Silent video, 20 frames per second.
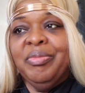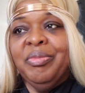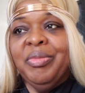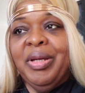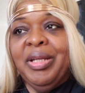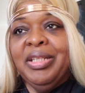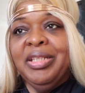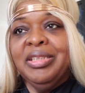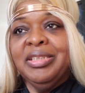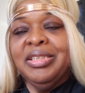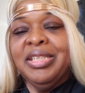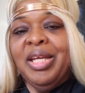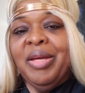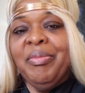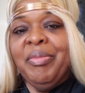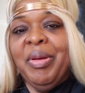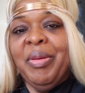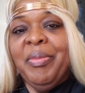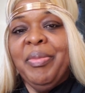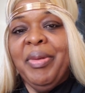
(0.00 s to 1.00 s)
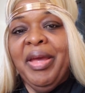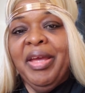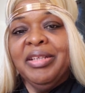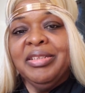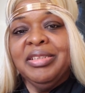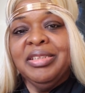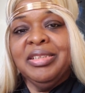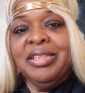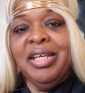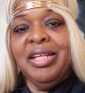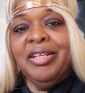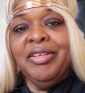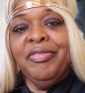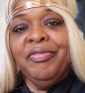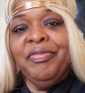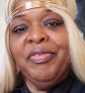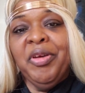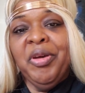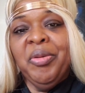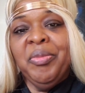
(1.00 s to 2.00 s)
by this time, my back decided to
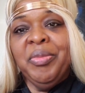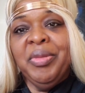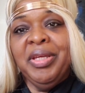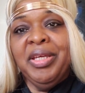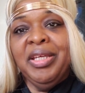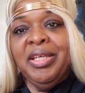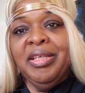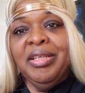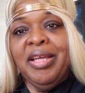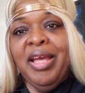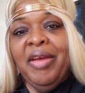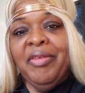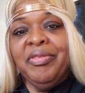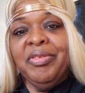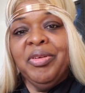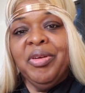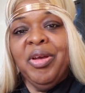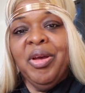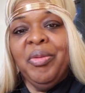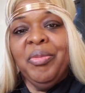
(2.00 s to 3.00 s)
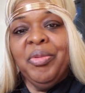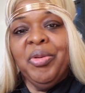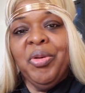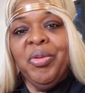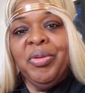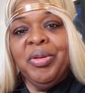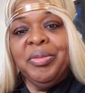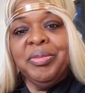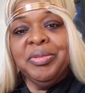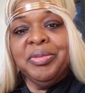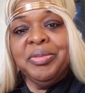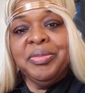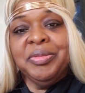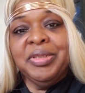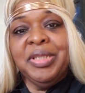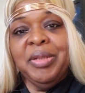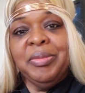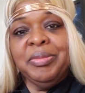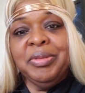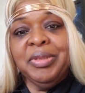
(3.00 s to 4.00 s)
fail me after going up some
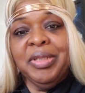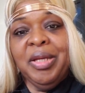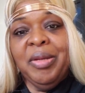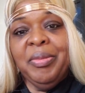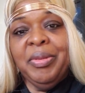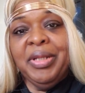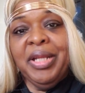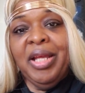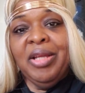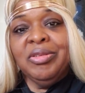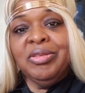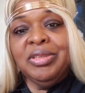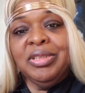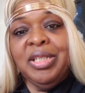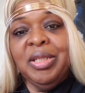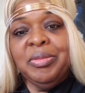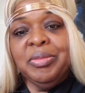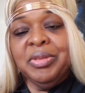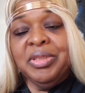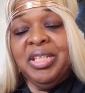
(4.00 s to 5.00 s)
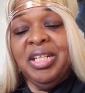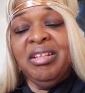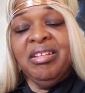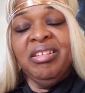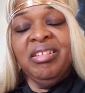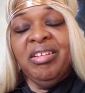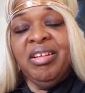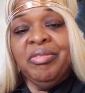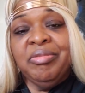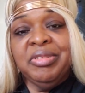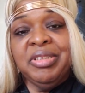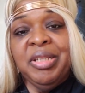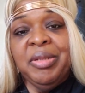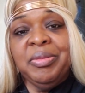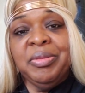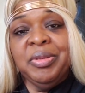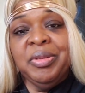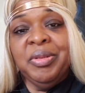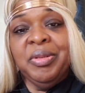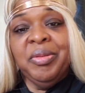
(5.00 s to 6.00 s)
steps and coming down steps, because I didn't have
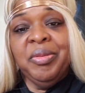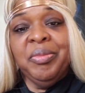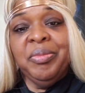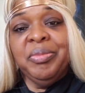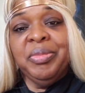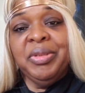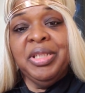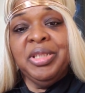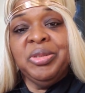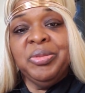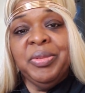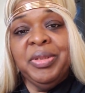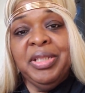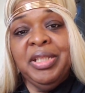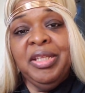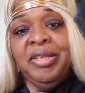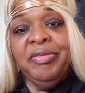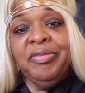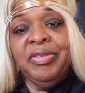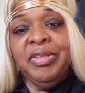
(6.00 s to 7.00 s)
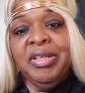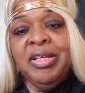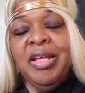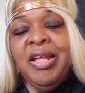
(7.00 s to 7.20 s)
steps in the place we lived.